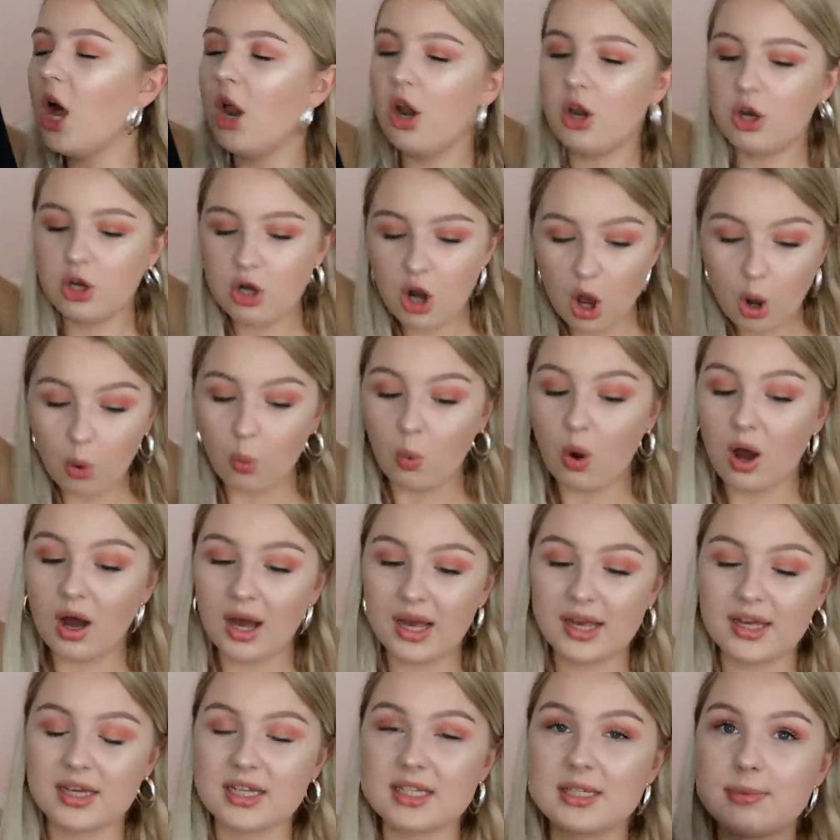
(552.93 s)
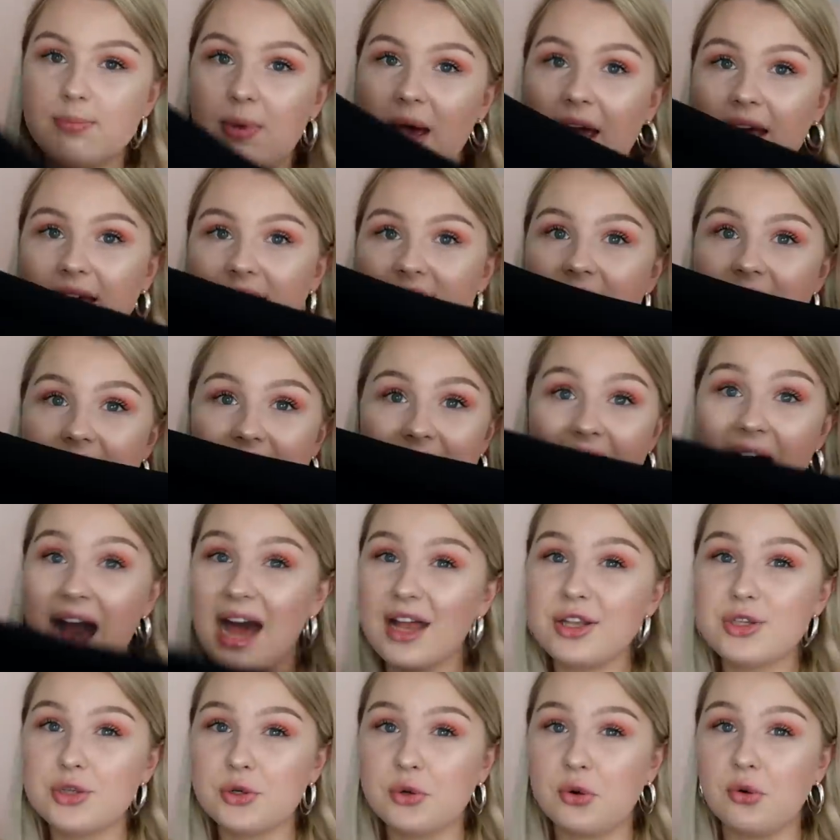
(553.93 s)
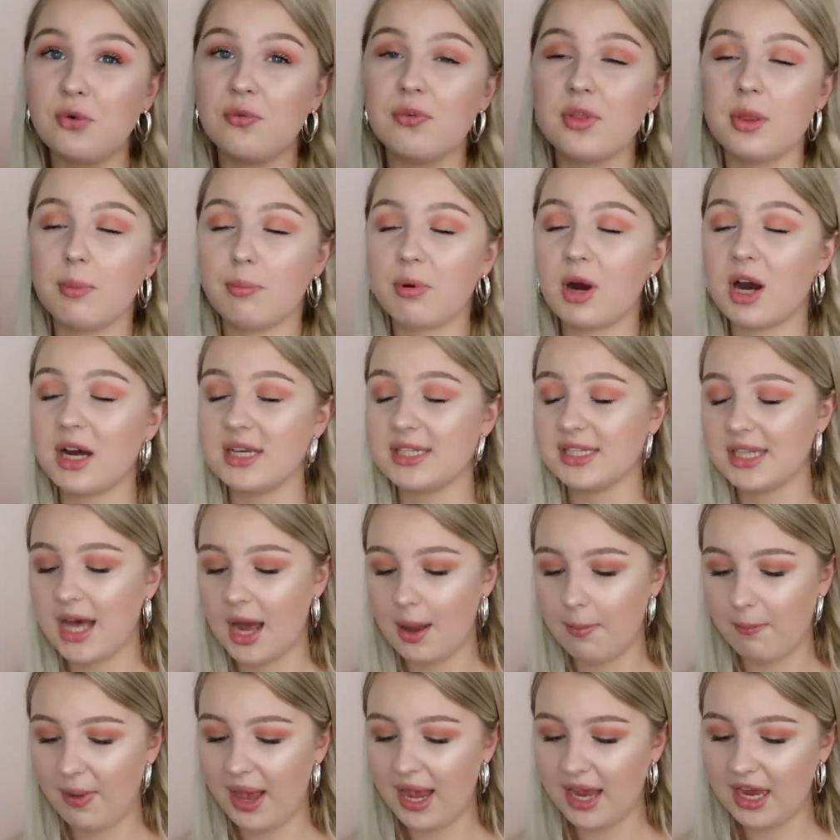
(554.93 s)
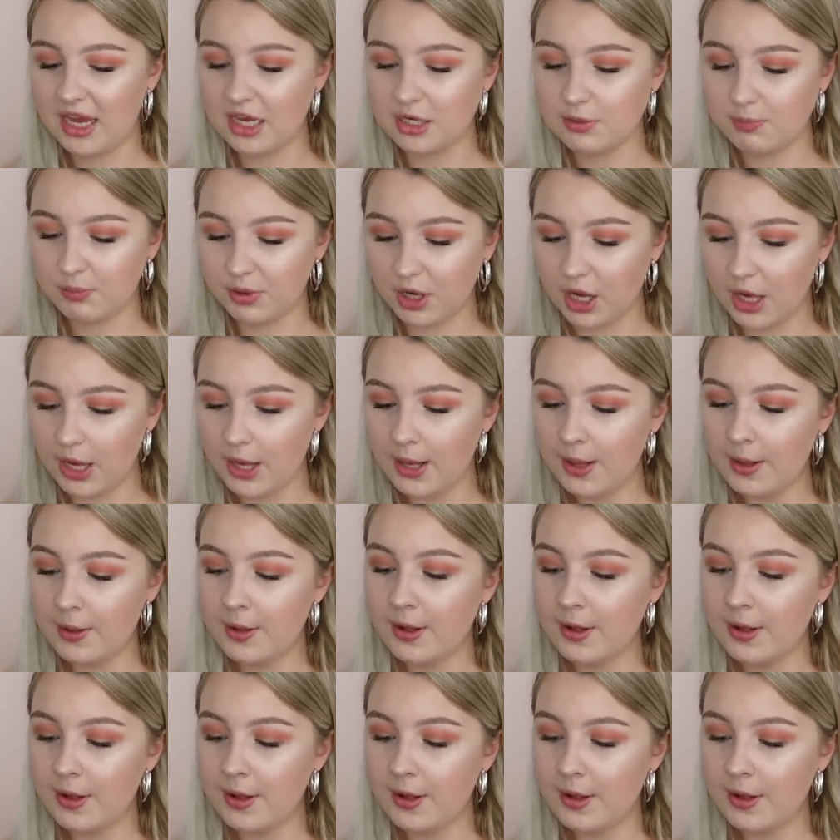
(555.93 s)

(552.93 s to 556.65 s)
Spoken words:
Not what I expected at all for the price that I paid, but